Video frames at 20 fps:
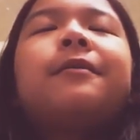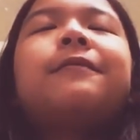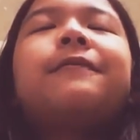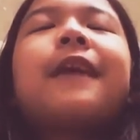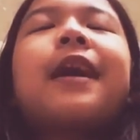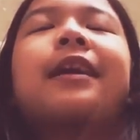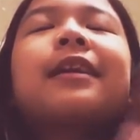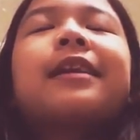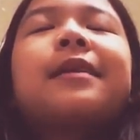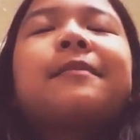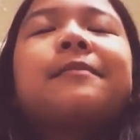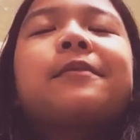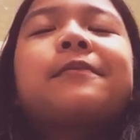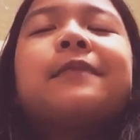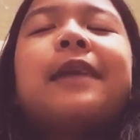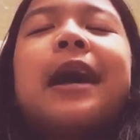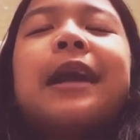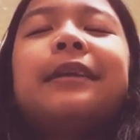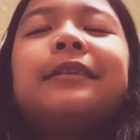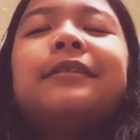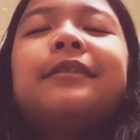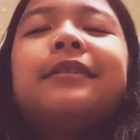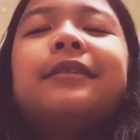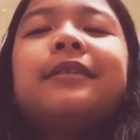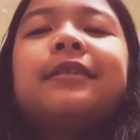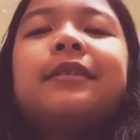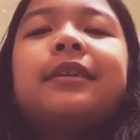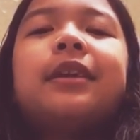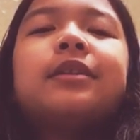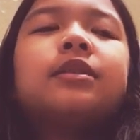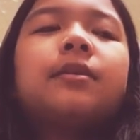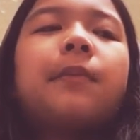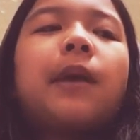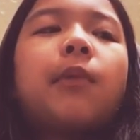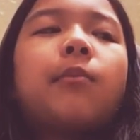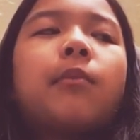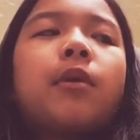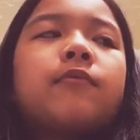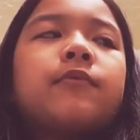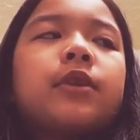Fact number one. It's
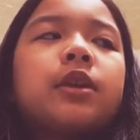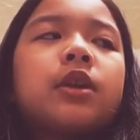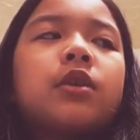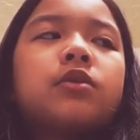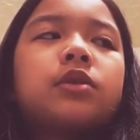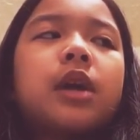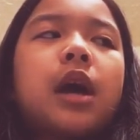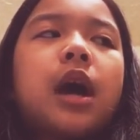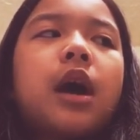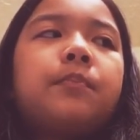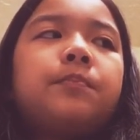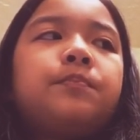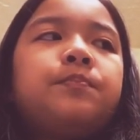about my videos, yeah.